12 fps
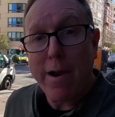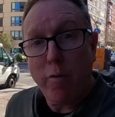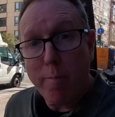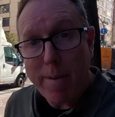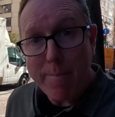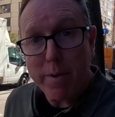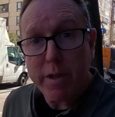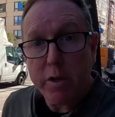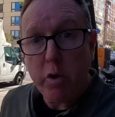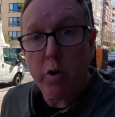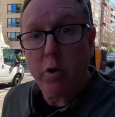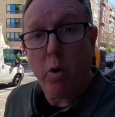remember that
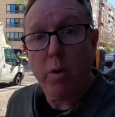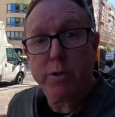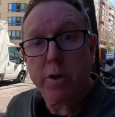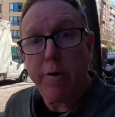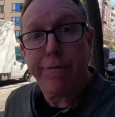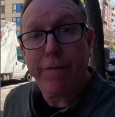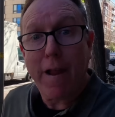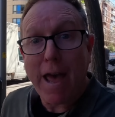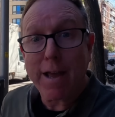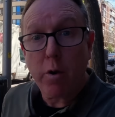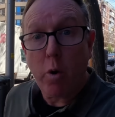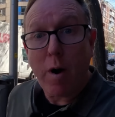you can also
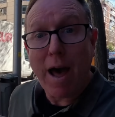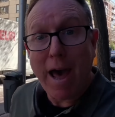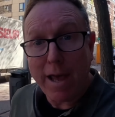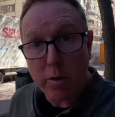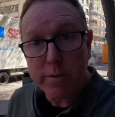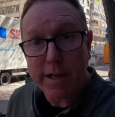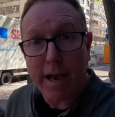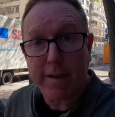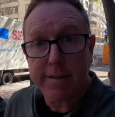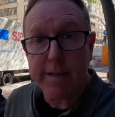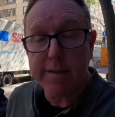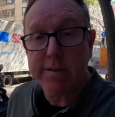flag or hail
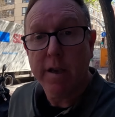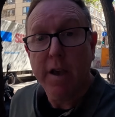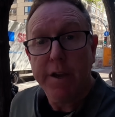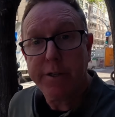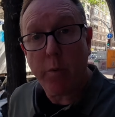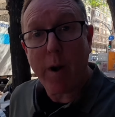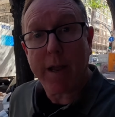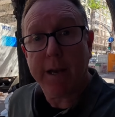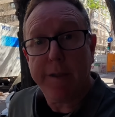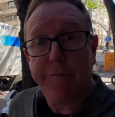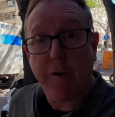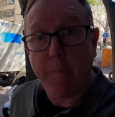taxis
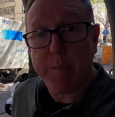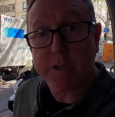directly from the